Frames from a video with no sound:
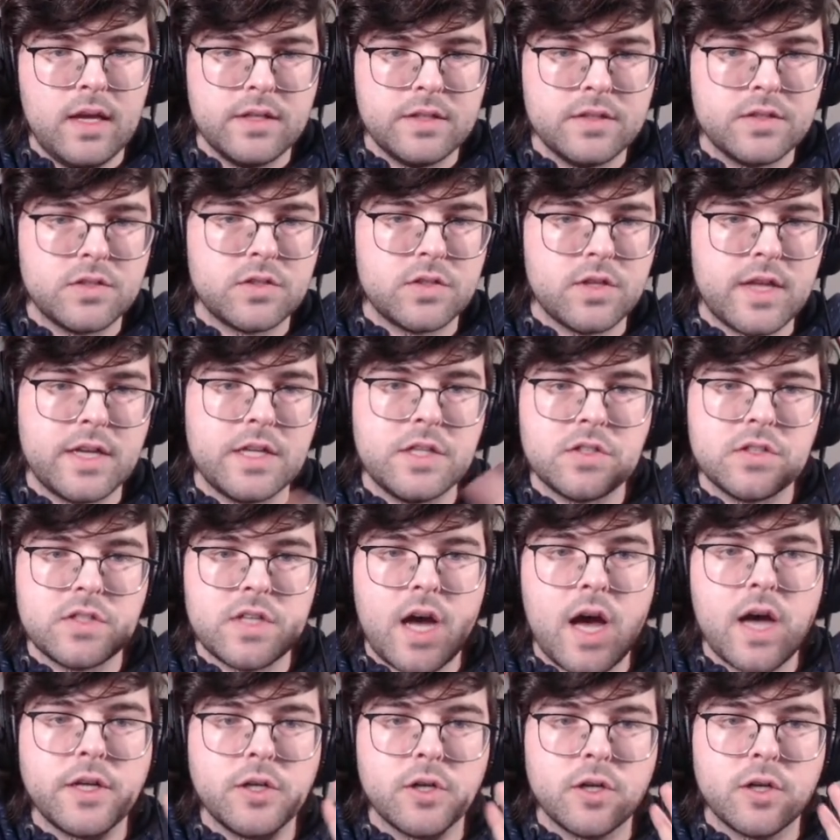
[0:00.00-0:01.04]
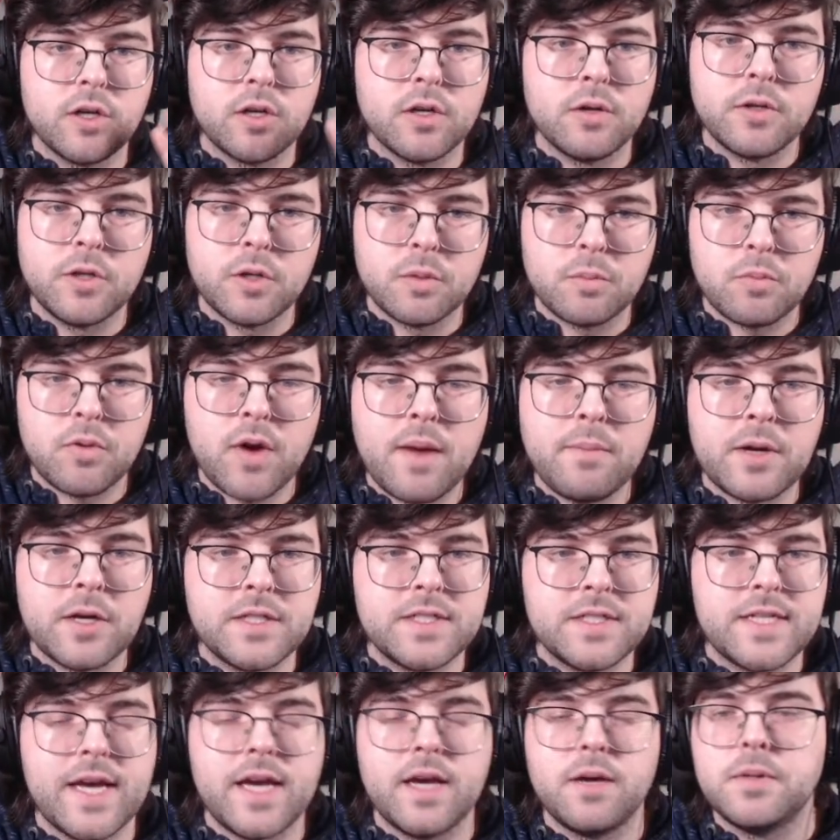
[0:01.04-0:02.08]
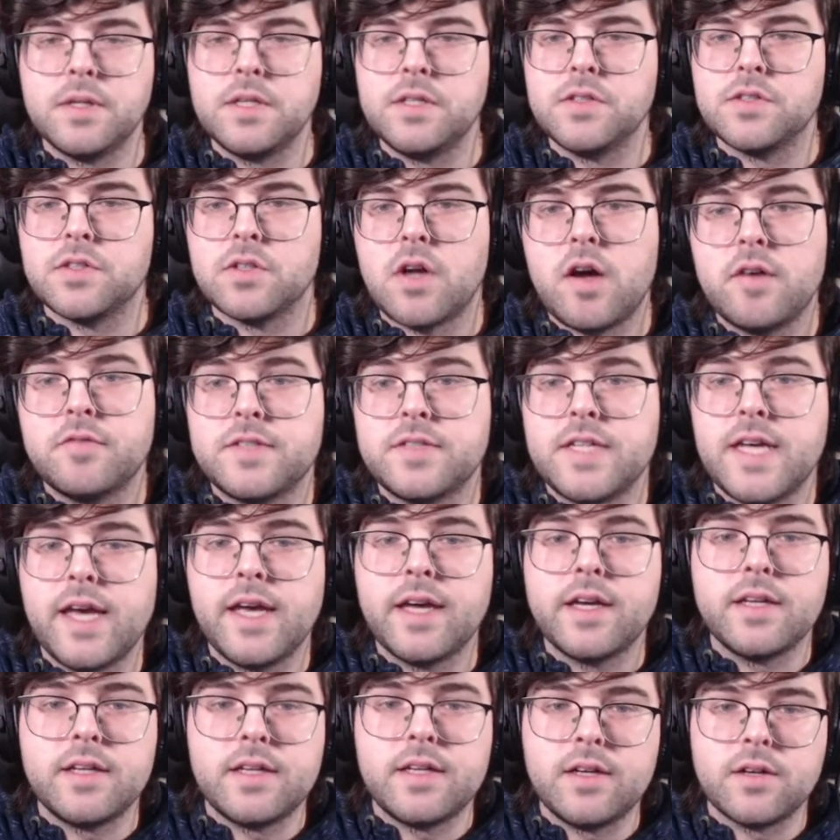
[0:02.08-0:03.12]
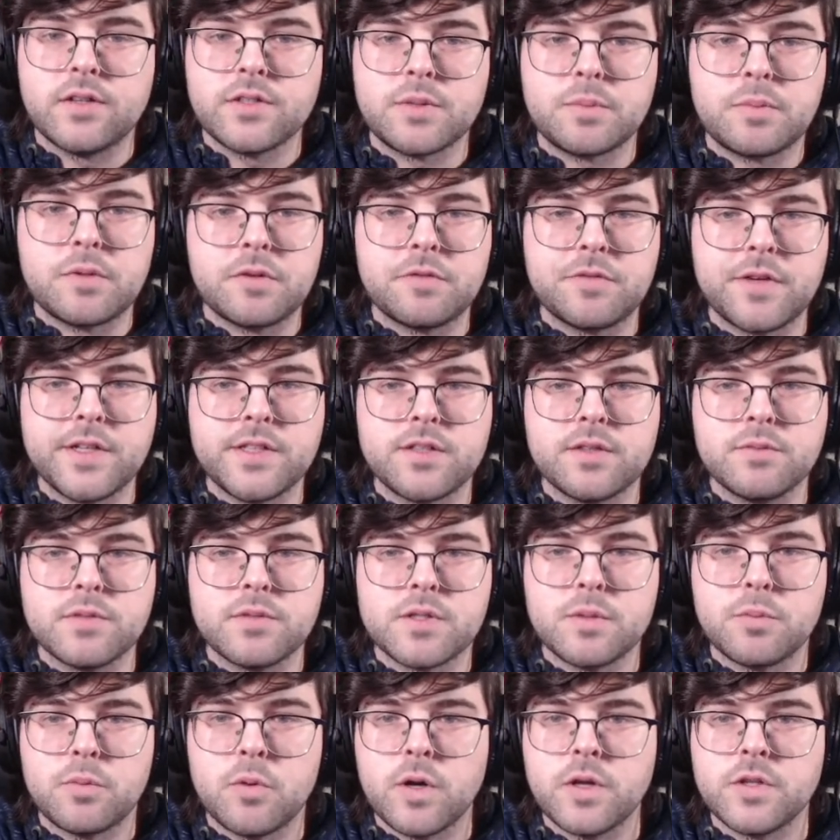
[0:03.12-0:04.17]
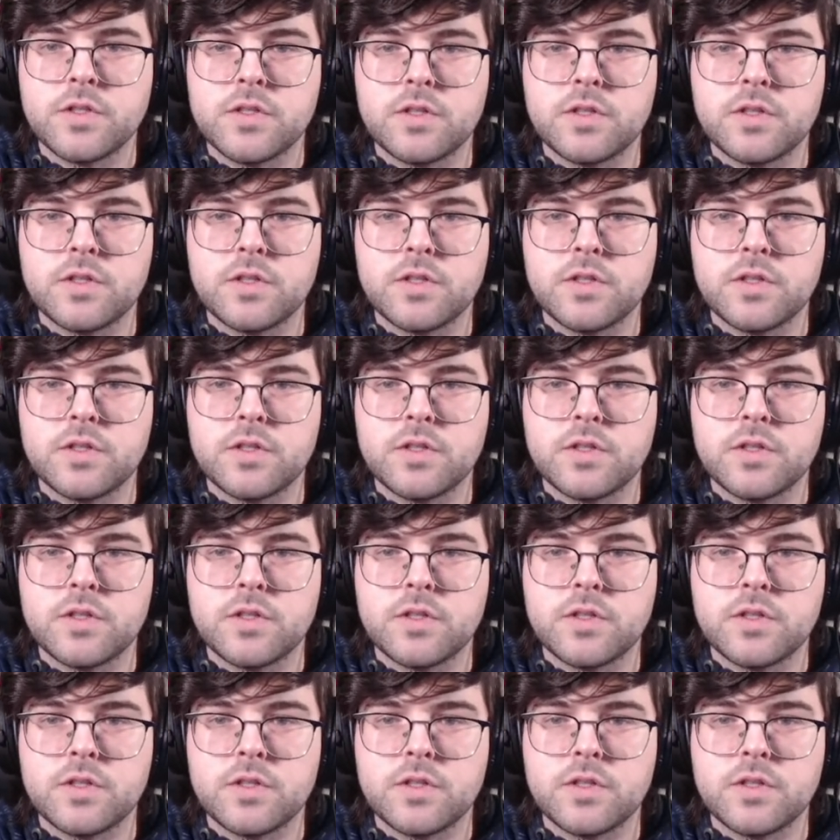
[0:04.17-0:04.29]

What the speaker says: so that he's not your primary tank, but he's an off tank, and he also provides some support.